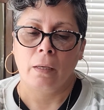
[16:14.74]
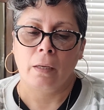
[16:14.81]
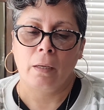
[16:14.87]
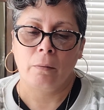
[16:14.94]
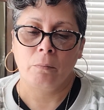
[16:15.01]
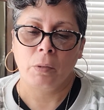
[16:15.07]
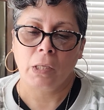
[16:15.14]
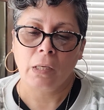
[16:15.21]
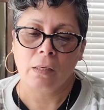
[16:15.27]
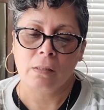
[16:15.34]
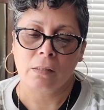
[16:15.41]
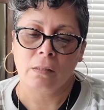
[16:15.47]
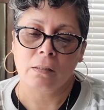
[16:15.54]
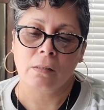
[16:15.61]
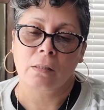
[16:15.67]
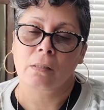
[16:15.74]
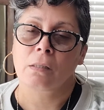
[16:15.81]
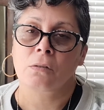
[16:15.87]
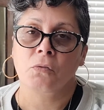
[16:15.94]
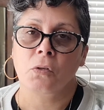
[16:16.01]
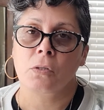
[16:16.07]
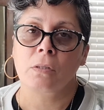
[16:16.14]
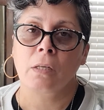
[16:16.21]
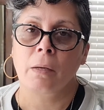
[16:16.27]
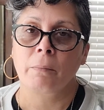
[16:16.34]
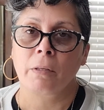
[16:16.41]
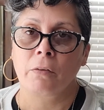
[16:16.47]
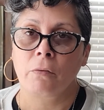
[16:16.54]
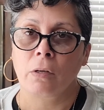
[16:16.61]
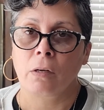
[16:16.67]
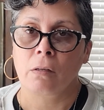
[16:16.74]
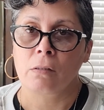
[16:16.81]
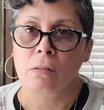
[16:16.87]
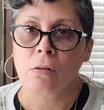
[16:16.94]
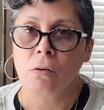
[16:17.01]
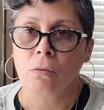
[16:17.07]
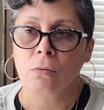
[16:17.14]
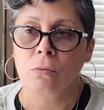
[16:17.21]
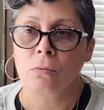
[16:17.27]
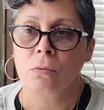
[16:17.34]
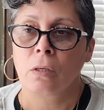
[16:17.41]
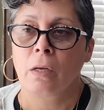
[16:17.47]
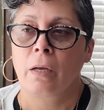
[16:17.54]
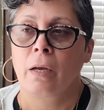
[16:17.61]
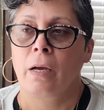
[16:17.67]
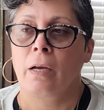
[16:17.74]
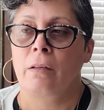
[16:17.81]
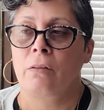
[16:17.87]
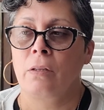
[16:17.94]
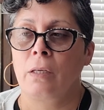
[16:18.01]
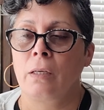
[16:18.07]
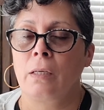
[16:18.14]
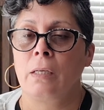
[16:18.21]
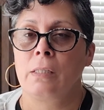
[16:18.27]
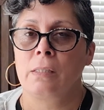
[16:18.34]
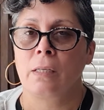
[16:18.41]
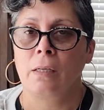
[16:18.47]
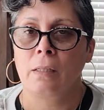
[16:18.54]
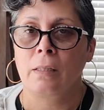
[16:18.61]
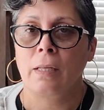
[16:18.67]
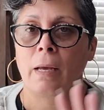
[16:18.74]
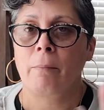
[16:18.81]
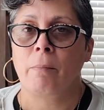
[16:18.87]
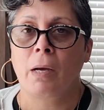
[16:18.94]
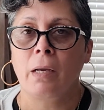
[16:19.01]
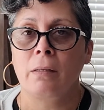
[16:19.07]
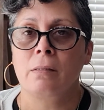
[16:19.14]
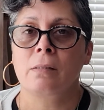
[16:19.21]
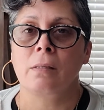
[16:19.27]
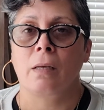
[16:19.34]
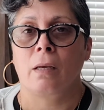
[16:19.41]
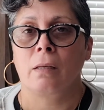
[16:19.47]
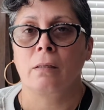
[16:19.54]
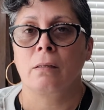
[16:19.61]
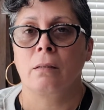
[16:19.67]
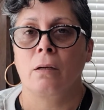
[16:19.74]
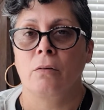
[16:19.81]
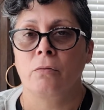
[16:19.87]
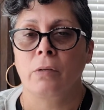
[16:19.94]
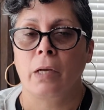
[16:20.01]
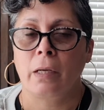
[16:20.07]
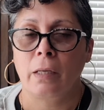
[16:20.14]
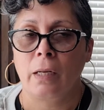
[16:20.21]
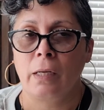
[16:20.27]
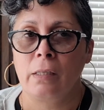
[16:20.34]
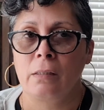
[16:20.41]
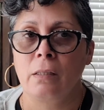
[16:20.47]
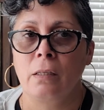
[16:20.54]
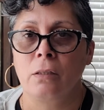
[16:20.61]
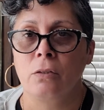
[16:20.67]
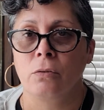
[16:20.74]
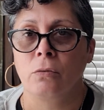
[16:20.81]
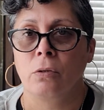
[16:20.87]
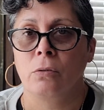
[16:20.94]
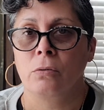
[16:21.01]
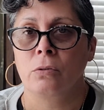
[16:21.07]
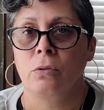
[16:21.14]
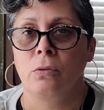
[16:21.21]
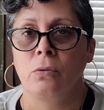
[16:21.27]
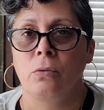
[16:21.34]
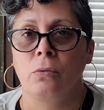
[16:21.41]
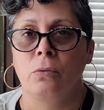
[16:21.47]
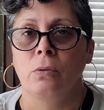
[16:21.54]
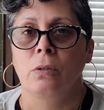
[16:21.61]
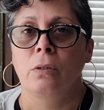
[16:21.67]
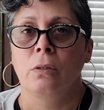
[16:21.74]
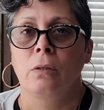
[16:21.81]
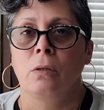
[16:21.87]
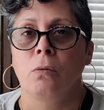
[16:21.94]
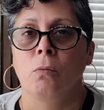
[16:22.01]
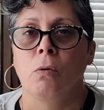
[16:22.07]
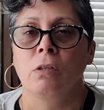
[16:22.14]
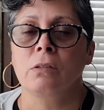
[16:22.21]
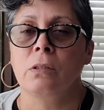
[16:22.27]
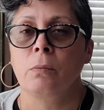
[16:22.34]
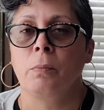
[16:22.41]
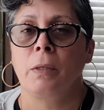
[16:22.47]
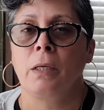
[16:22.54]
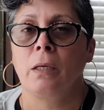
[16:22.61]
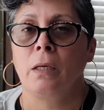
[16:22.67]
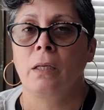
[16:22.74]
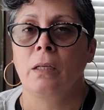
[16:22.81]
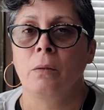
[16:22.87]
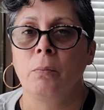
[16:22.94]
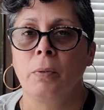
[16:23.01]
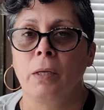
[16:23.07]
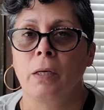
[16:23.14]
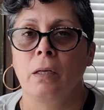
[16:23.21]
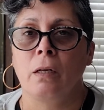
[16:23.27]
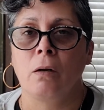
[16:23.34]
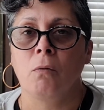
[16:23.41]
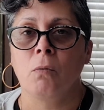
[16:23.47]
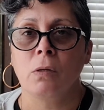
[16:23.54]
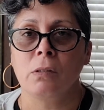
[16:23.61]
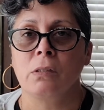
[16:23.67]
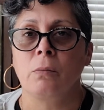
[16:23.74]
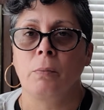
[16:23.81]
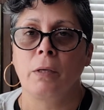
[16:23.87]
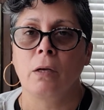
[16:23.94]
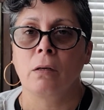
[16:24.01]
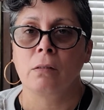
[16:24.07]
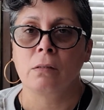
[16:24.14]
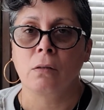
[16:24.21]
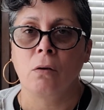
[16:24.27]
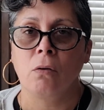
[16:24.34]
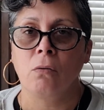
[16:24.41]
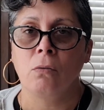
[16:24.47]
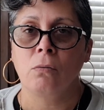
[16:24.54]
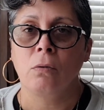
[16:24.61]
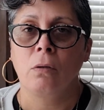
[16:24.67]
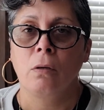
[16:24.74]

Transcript: And because this is his first time living on his own, I think he's in that mindset of like an 18-year-old who wants to be independent and wants to be on his own,